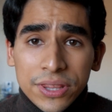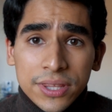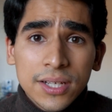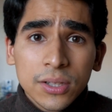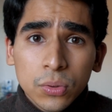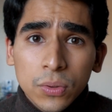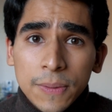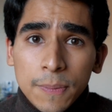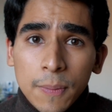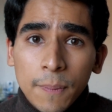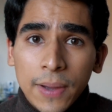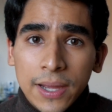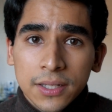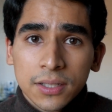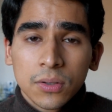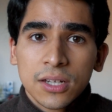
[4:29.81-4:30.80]
thing to keep in
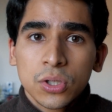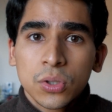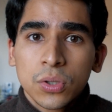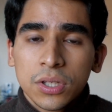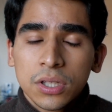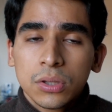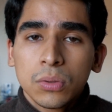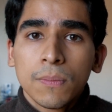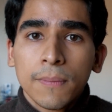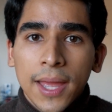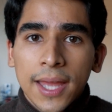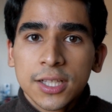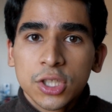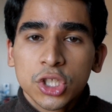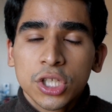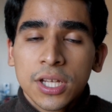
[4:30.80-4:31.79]
mind, you need to
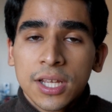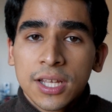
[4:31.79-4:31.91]
match